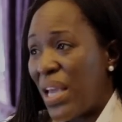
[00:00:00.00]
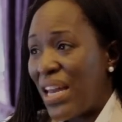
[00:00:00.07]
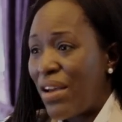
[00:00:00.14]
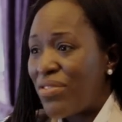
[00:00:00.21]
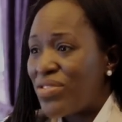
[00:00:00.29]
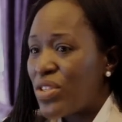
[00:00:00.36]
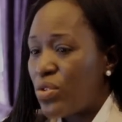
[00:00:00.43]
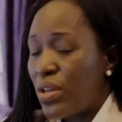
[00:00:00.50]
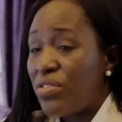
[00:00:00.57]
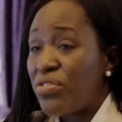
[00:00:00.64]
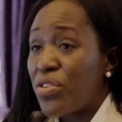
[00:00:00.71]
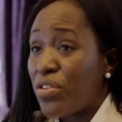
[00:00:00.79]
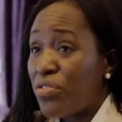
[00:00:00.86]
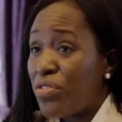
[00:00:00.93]
And after doing it
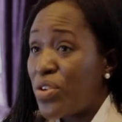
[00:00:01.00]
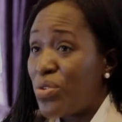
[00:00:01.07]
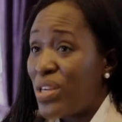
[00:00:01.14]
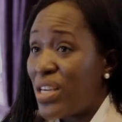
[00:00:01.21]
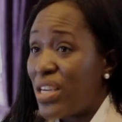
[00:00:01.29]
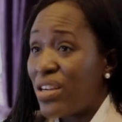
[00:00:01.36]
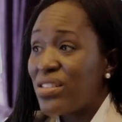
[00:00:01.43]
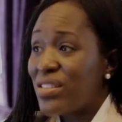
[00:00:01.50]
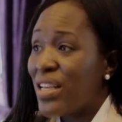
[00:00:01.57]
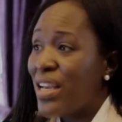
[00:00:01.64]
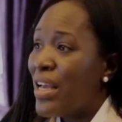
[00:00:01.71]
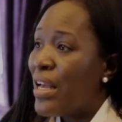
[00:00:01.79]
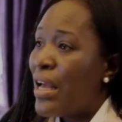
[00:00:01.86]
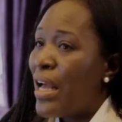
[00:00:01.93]
for a few years,
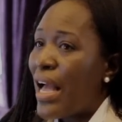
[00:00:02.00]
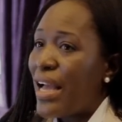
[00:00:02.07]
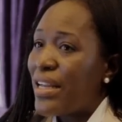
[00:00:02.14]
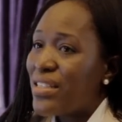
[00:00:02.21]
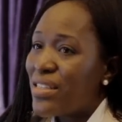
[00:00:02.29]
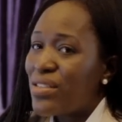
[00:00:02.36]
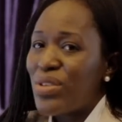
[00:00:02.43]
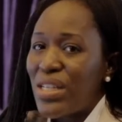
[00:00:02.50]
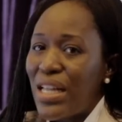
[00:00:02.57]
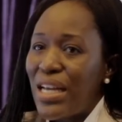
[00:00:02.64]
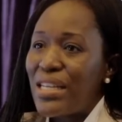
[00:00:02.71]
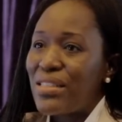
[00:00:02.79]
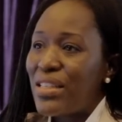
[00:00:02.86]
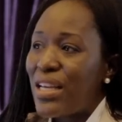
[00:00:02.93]
I just
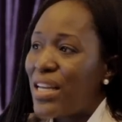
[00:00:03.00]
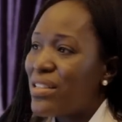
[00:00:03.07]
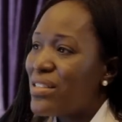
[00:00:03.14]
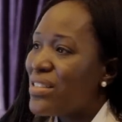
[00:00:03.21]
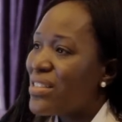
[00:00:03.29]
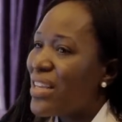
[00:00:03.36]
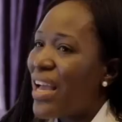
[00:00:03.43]
realized that